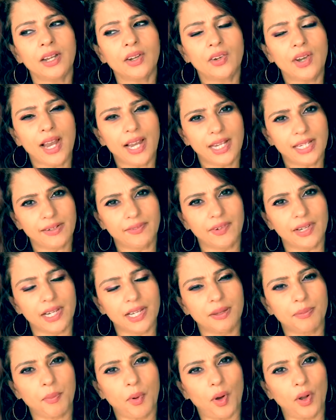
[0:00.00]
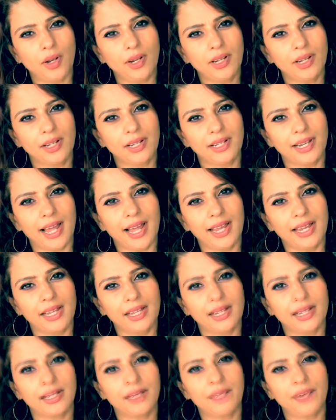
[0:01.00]
relatively small
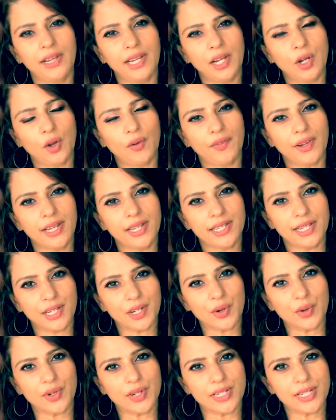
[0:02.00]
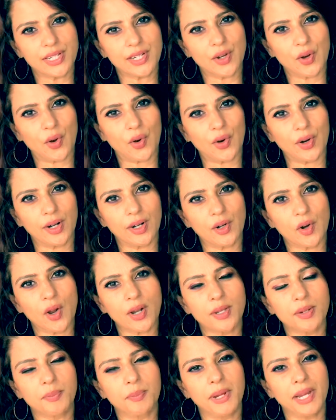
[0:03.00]
like a feeling of insecurity or
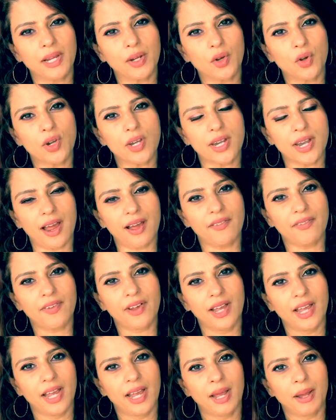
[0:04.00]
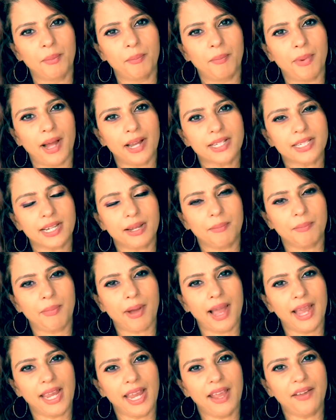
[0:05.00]
not being good enough. But
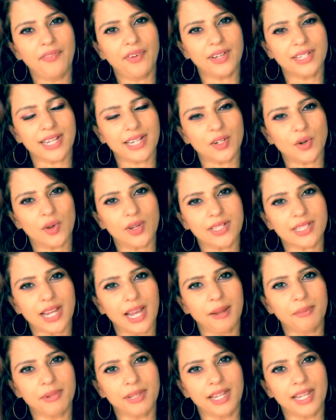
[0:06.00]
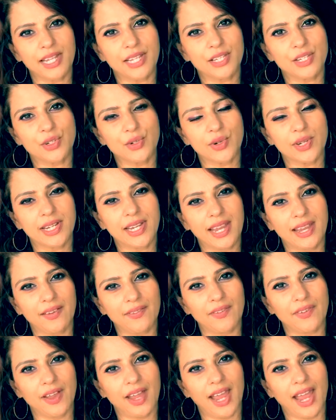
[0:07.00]
my effort at all times is to
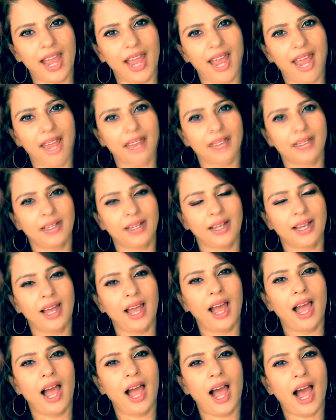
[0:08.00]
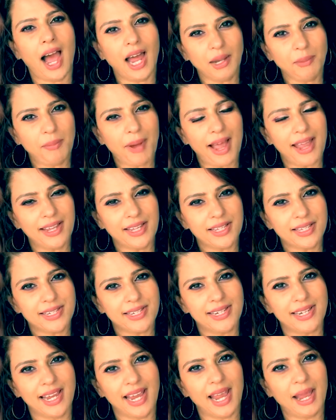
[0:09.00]
give an
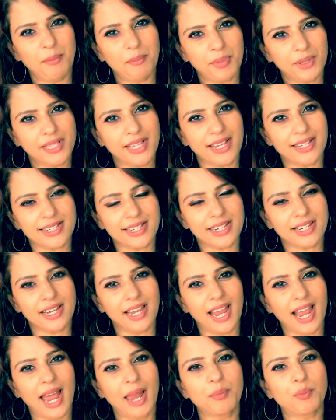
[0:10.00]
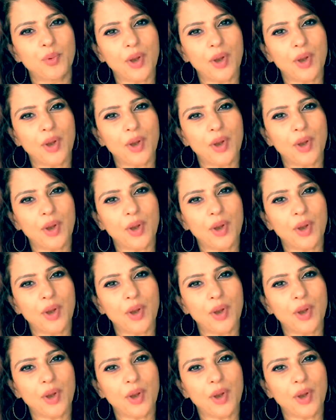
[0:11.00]
unbiased, empathetic and